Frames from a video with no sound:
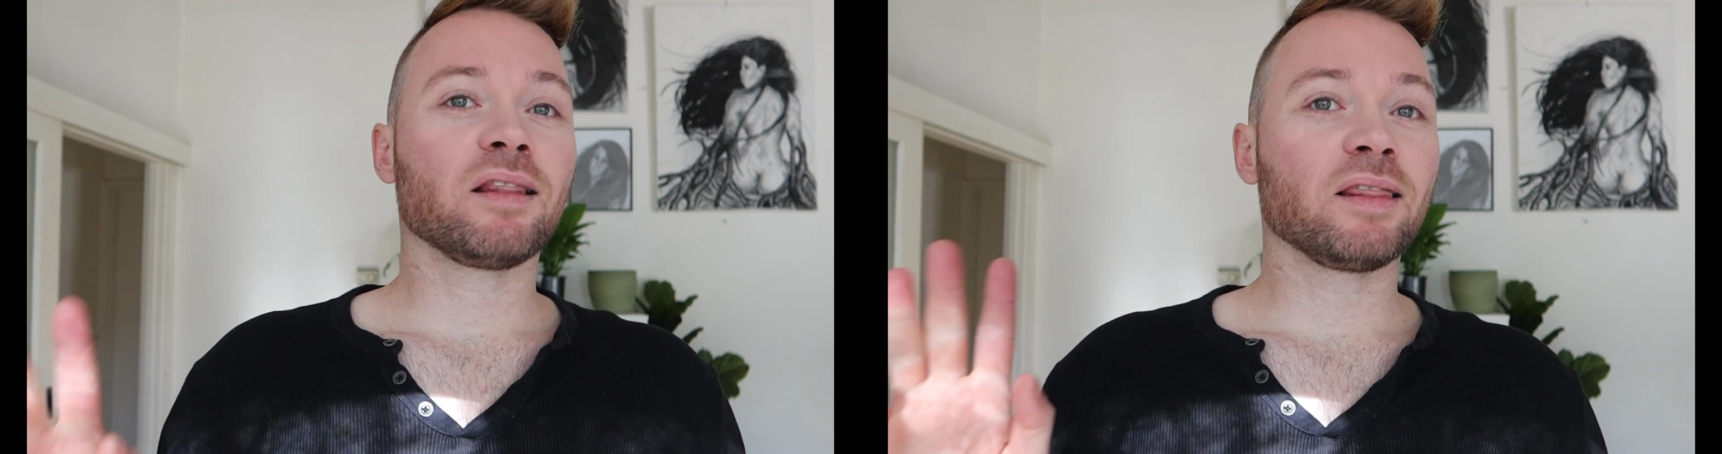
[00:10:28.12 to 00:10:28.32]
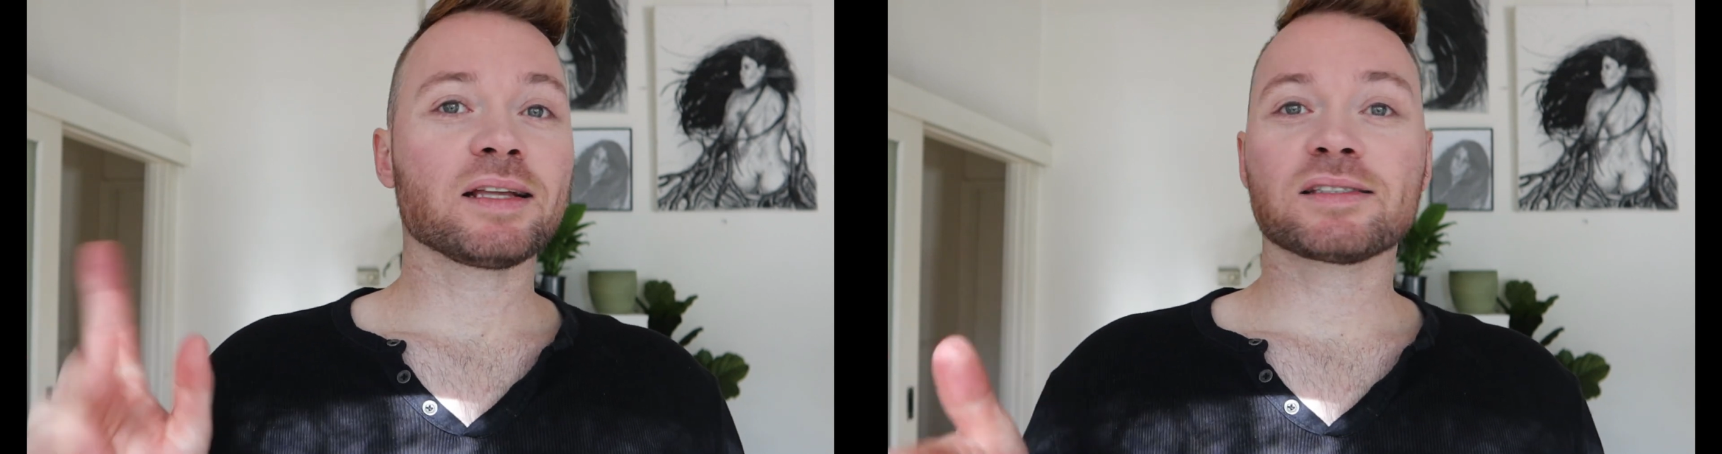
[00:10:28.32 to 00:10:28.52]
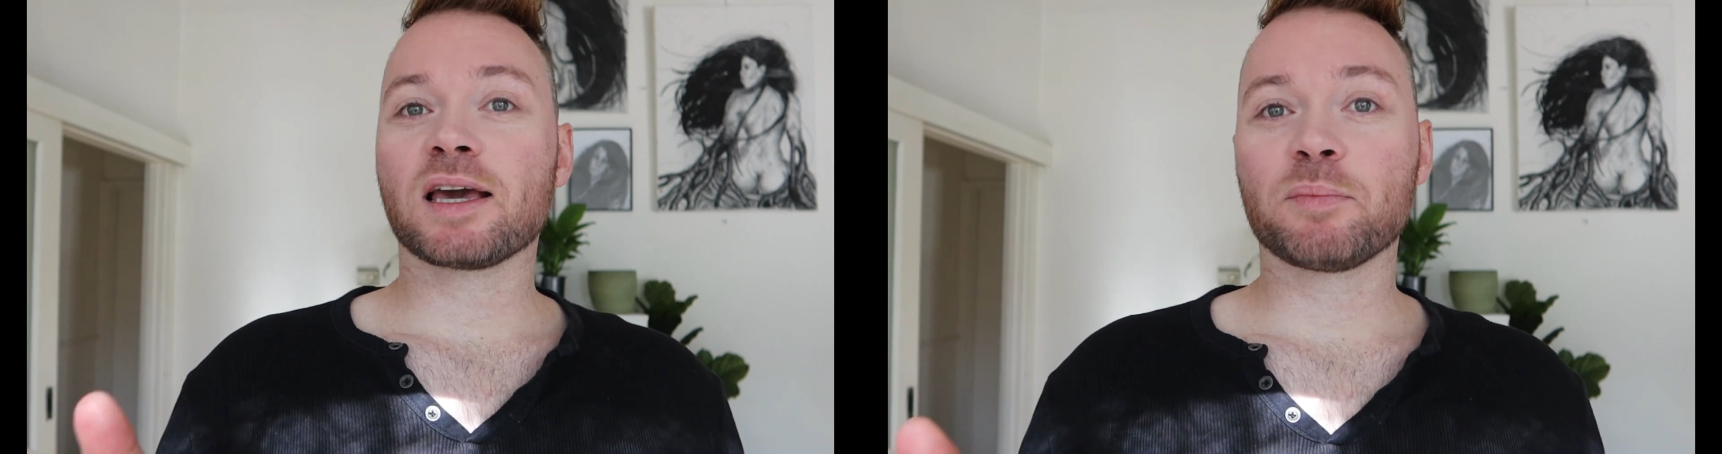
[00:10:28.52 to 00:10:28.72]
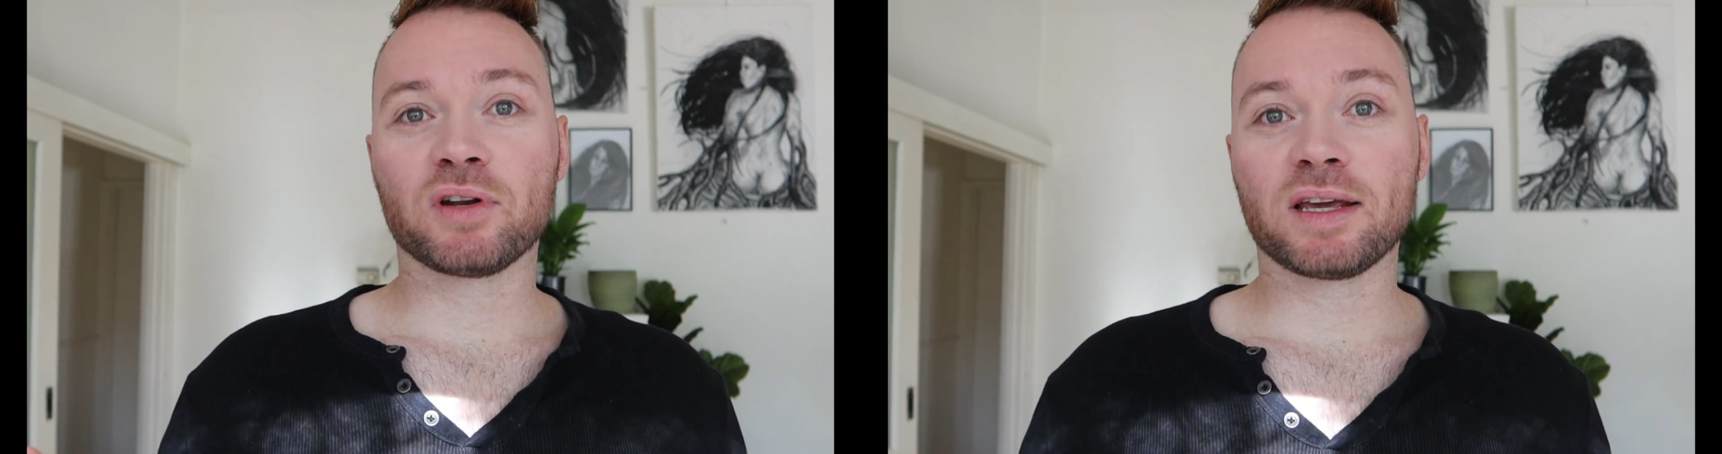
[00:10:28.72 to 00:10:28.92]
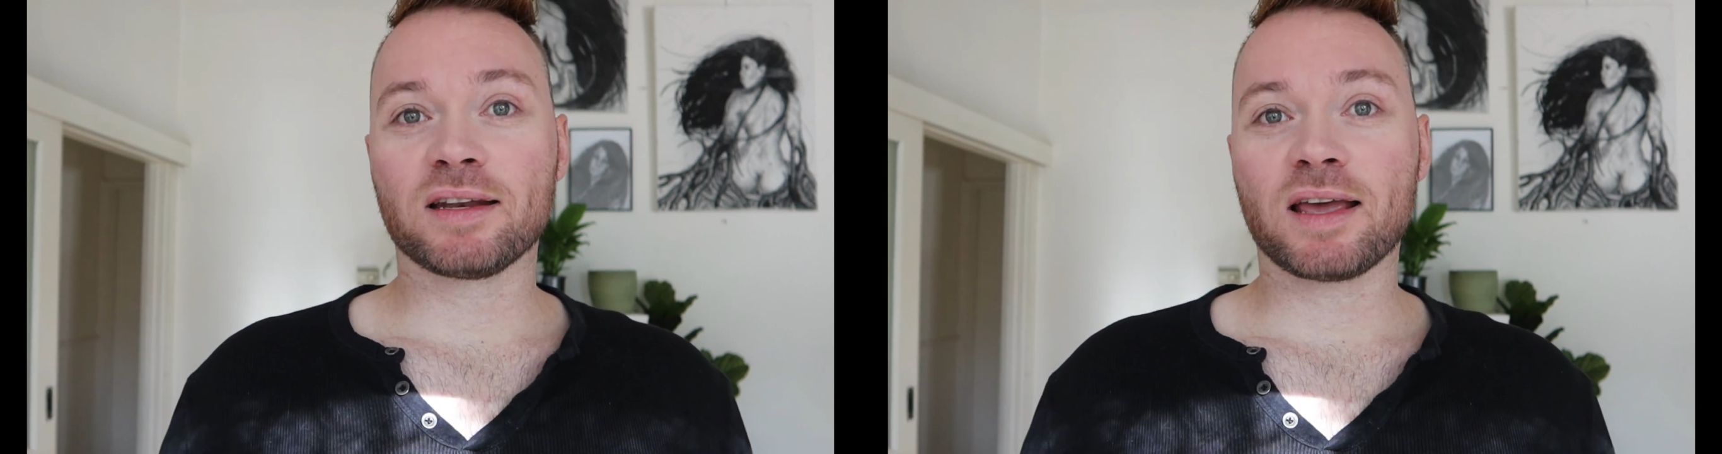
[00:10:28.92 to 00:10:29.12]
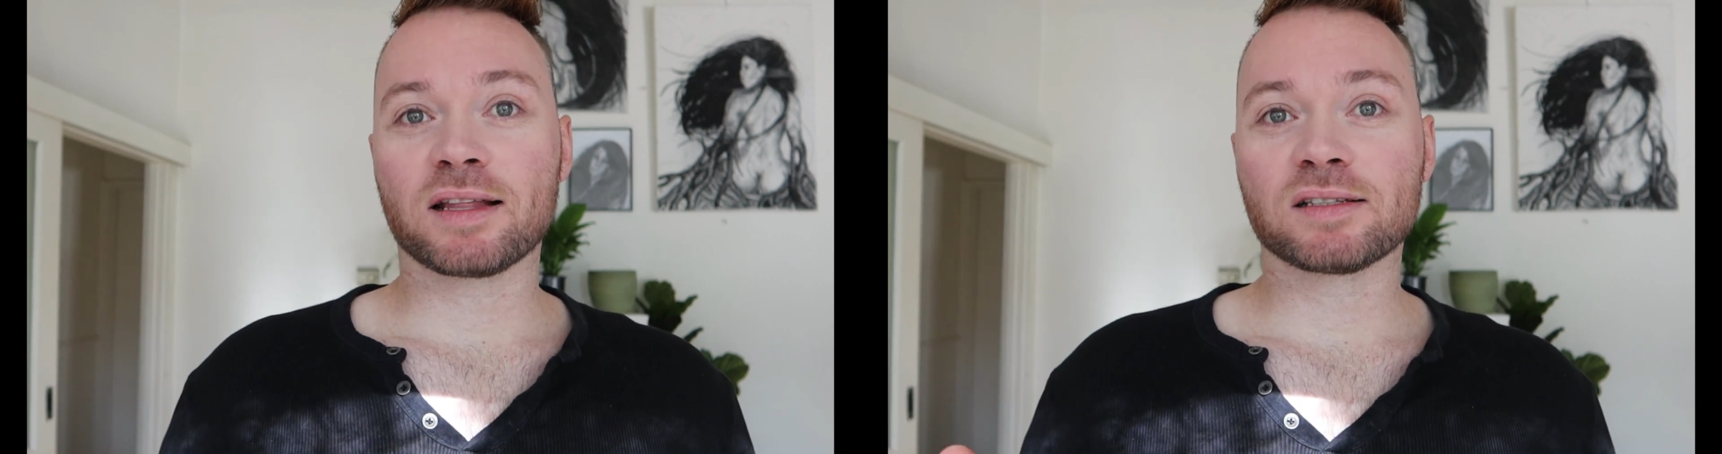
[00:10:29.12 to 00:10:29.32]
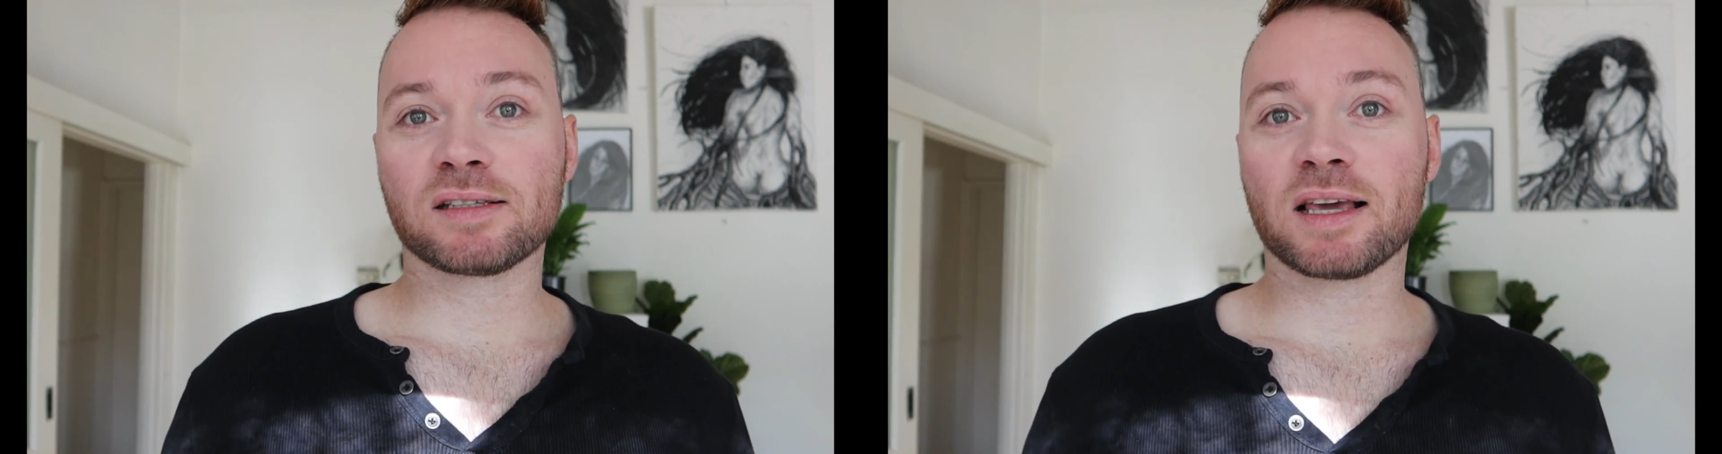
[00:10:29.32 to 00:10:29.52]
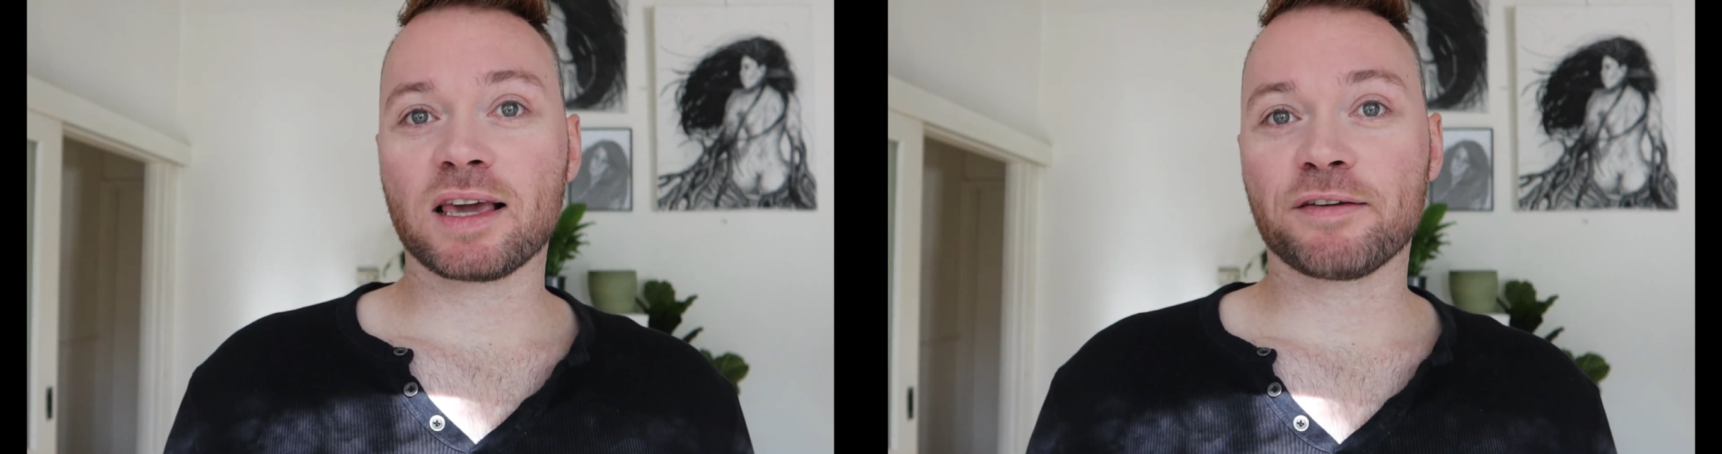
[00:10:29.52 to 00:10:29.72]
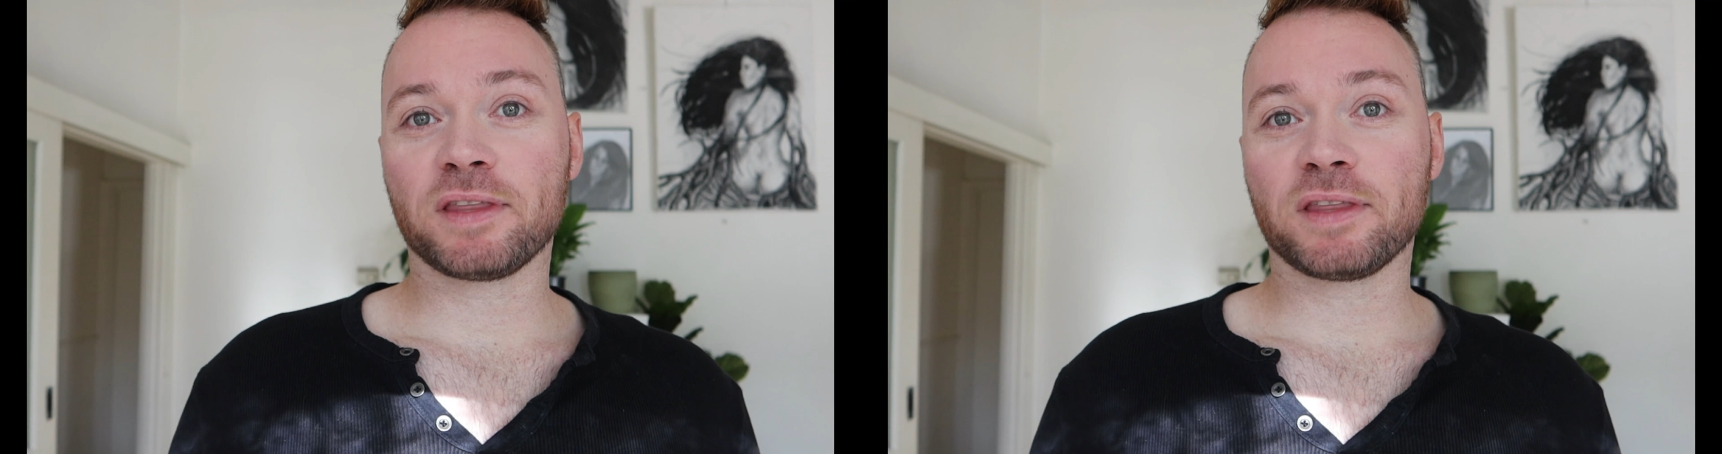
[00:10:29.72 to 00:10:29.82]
Let's come on in and see